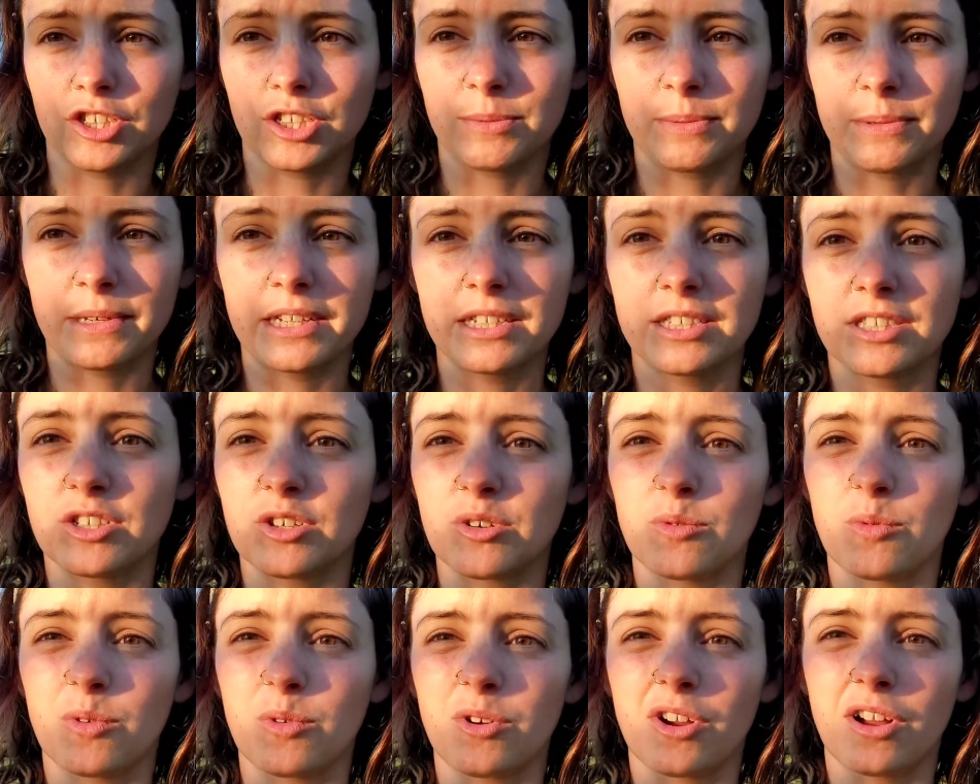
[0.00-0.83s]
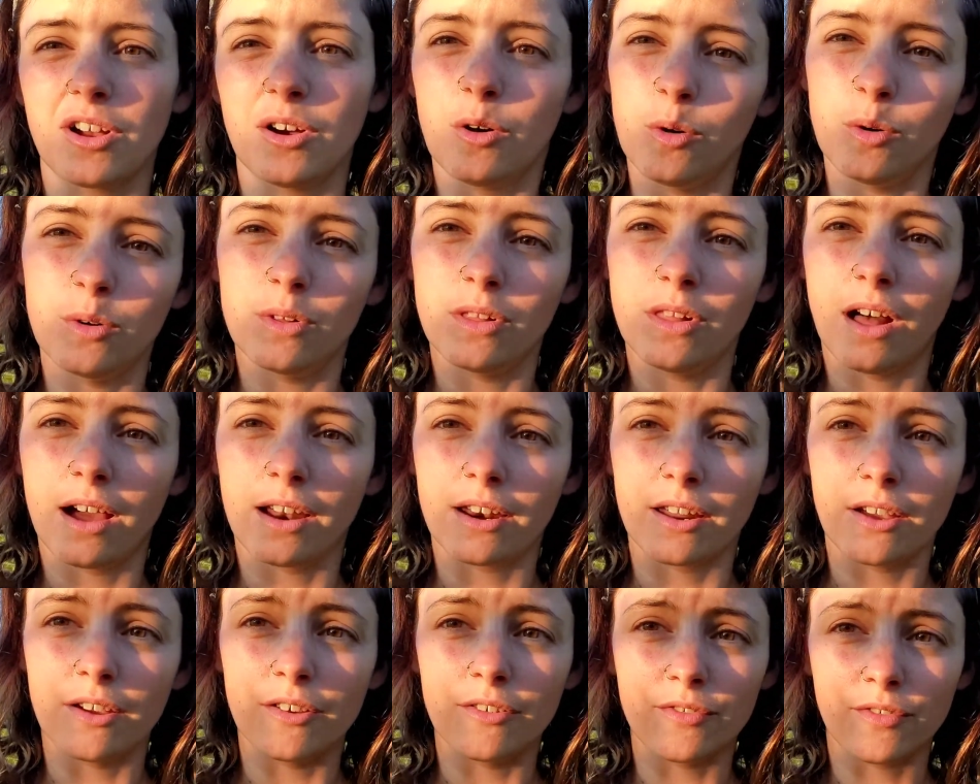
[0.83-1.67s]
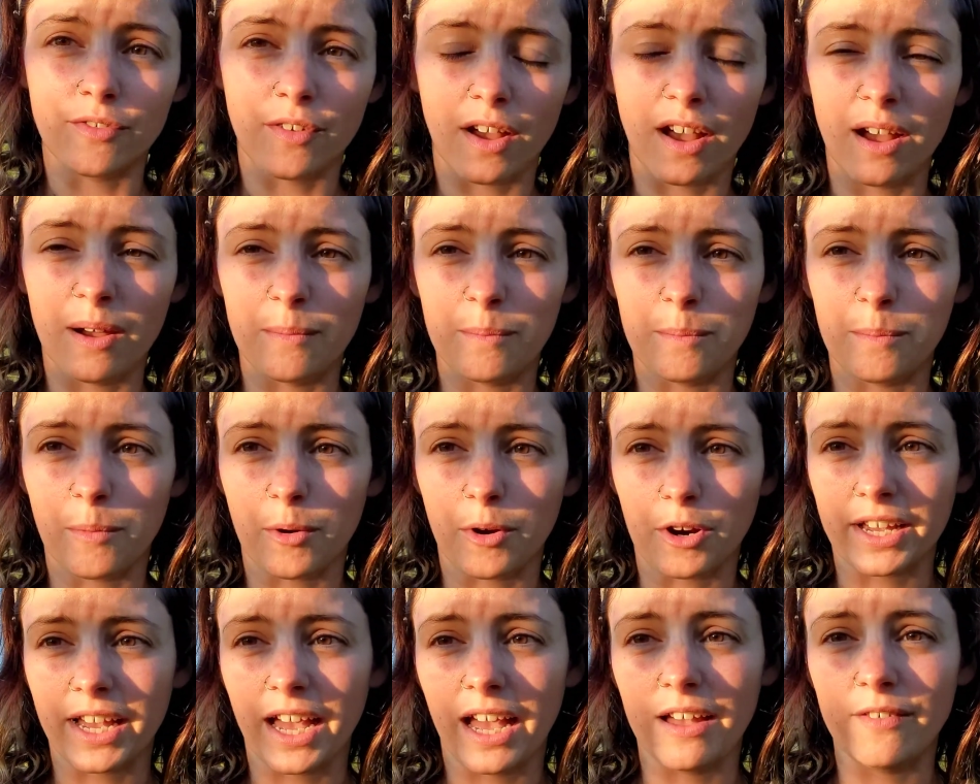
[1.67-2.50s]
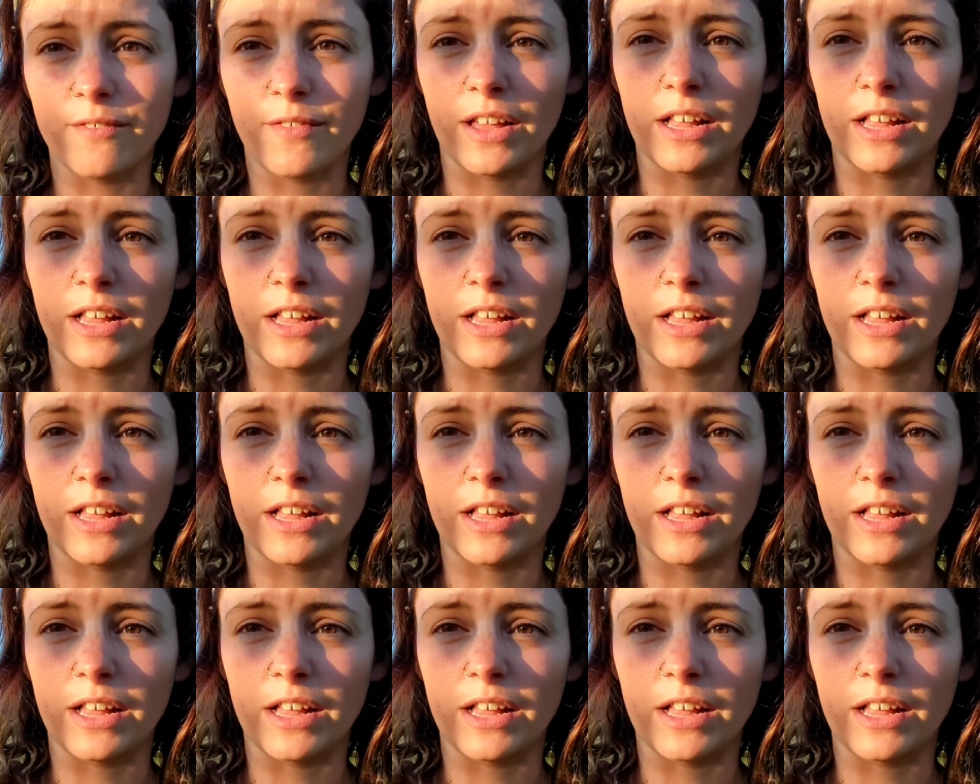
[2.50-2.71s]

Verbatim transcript: just because there weren't a whole lot of um, Marquette